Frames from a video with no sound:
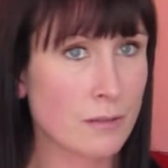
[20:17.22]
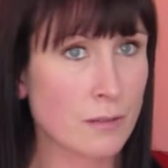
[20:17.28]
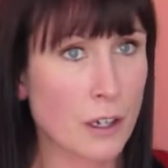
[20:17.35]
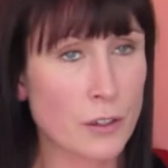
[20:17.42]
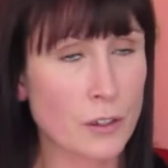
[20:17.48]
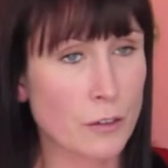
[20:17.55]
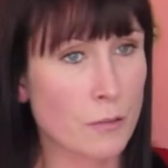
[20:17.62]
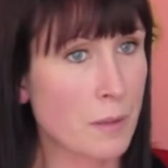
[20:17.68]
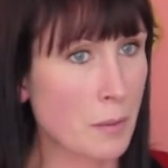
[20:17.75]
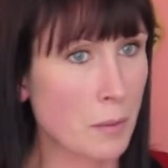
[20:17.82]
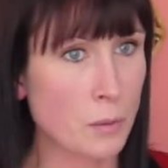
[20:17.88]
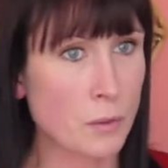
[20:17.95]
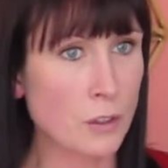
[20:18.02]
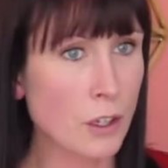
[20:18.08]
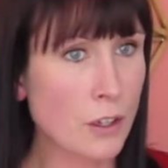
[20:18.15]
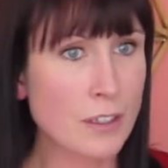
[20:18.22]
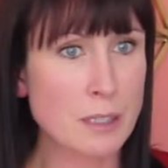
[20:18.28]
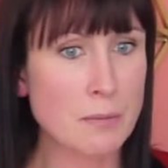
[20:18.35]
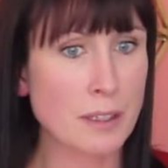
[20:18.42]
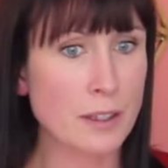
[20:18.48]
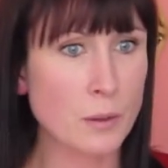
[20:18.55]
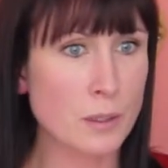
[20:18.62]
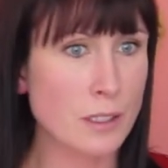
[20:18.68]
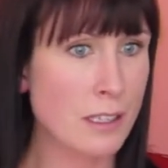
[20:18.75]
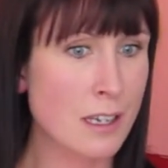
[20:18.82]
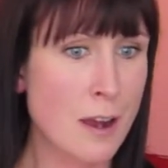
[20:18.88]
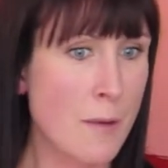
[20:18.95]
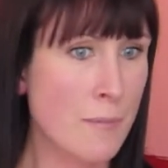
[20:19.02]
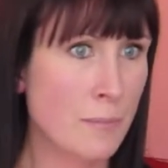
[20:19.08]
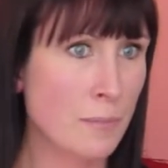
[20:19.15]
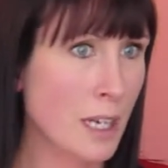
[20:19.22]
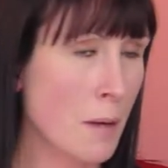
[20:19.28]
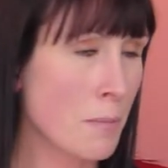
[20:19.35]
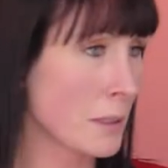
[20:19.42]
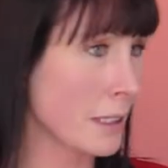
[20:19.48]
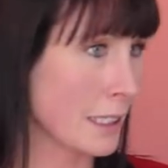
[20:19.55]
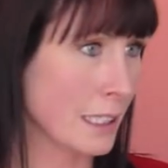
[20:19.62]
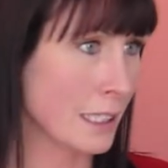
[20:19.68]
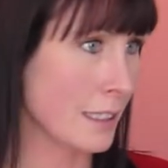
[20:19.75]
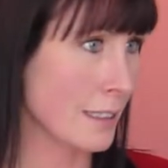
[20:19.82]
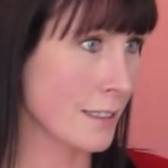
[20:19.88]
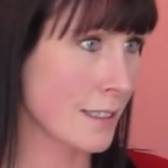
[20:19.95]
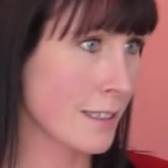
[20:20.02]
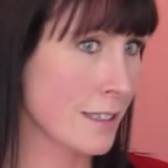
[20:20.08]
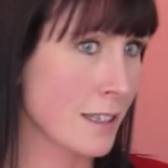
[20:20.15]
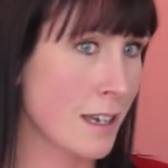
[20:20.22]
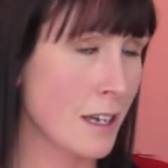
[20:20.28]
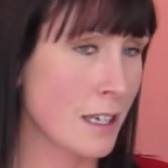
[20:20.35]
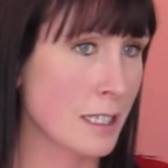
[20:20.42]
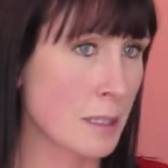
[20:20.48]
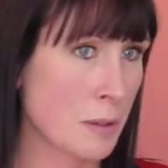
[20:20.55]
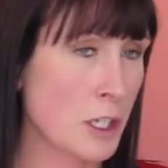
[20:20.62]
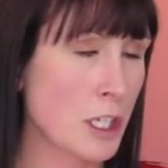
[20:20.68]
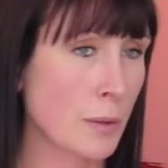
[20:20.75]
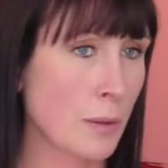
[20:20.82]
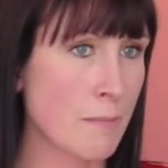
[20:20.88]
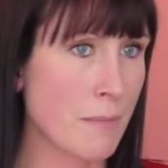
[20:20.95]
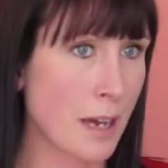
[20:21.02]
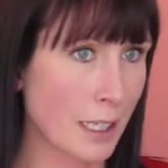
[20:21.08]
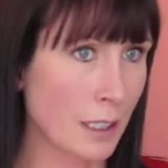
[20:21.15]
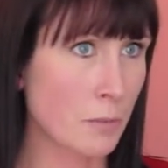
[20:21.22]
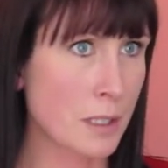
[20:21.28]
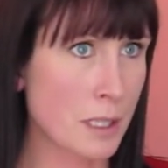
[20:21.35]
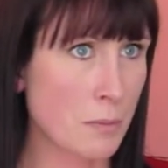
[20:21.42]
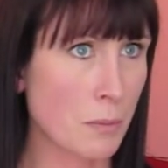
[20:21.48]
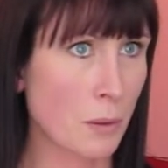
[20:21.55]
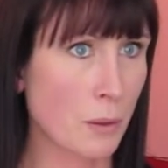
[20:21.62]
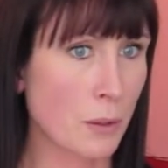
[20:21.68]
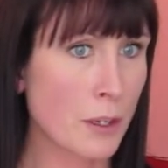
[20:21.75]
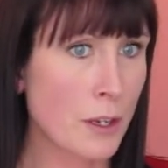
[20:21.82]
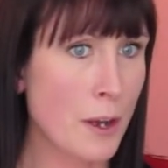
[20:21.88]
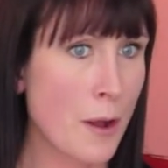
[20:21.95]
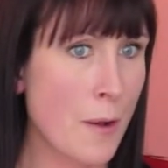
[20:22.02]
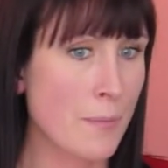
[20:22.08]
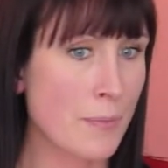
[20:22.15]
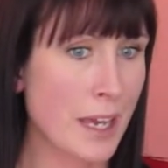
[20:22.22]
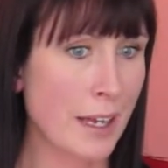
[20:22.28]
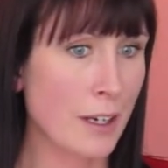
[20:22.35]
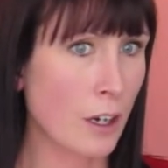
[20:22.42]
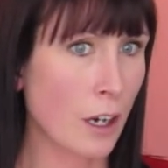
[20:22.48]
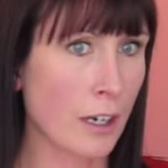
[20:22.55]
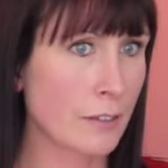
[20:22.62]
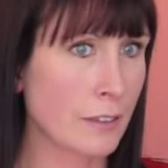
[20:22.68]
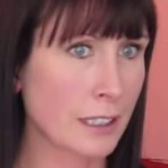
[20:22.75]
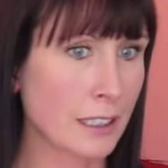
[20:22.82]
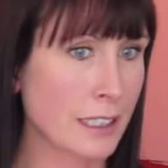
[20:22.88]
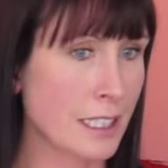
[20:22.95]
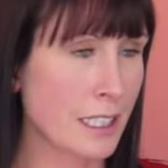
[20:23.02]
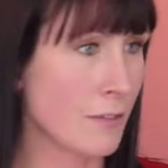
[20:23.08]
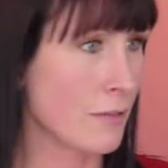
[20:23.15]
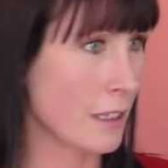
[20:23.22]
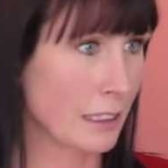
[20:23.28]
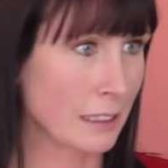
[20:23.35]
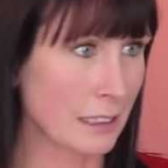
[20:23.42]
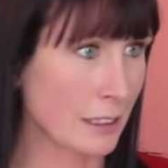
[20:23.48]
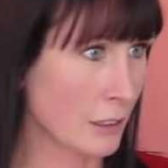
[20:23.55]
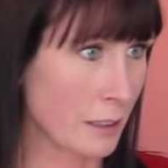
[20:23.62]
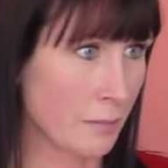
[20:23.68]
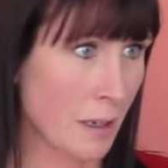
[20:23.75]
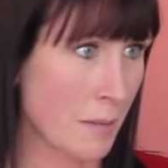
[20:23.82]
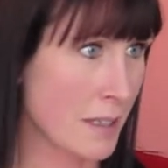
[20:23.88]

I don't know if people would know this, but there was a couple of years, especially when Madeline was born, that I really did very little in my